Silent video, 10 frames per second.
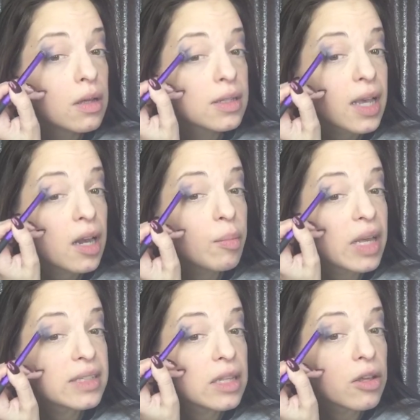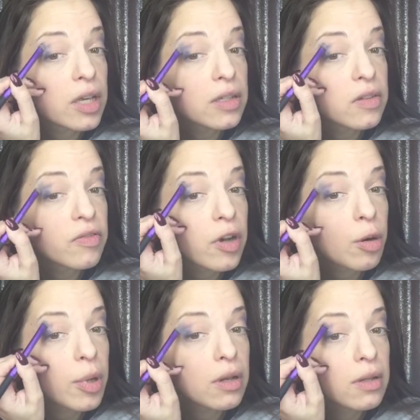It's kind of messy looking so
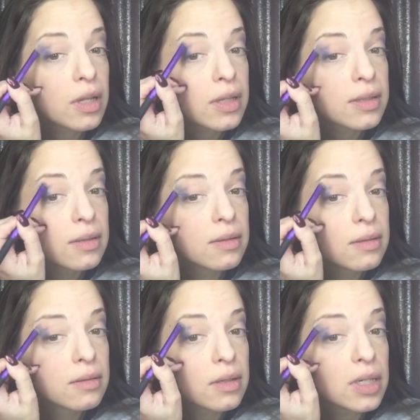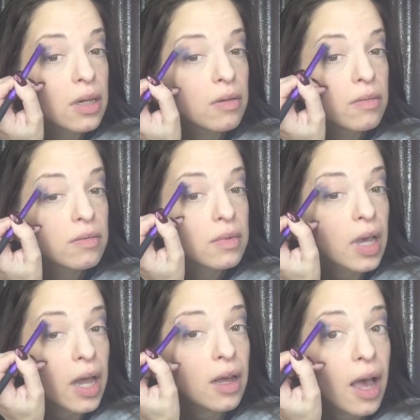far, but that's, you know,
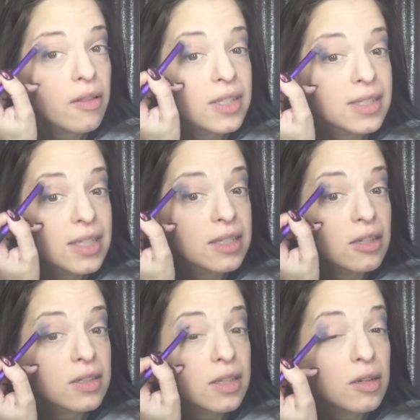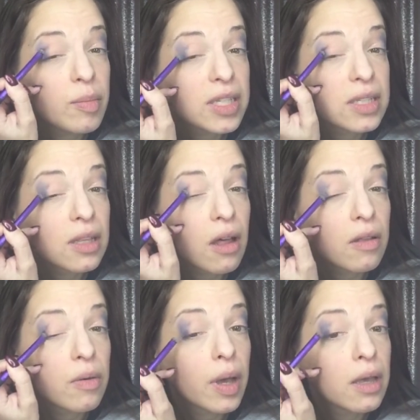kind of how this is. It looks a little messy
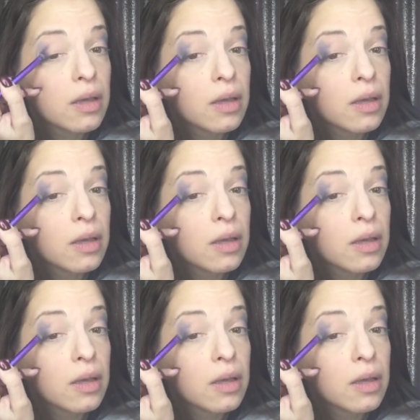along the way.